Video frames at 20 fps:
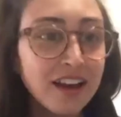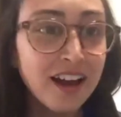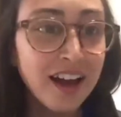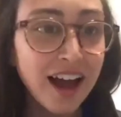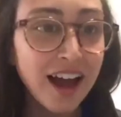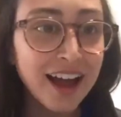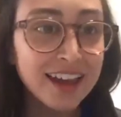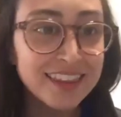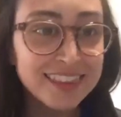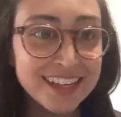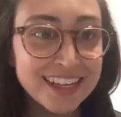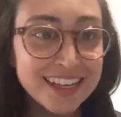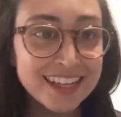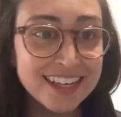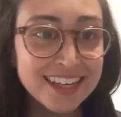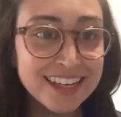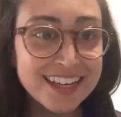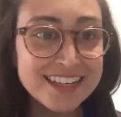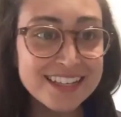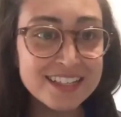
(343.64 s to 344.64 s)
I think
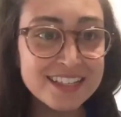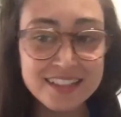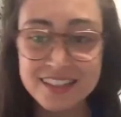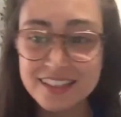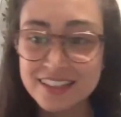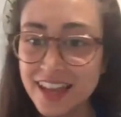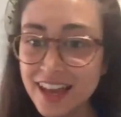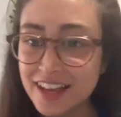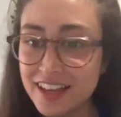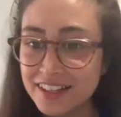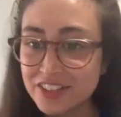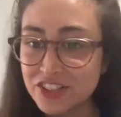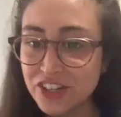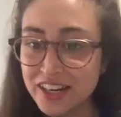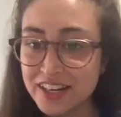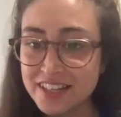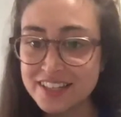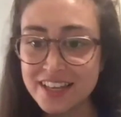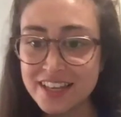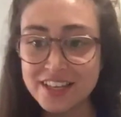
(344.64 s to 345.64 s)
it is. Yeah,
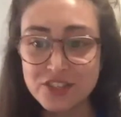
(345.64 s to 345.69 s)
Jada says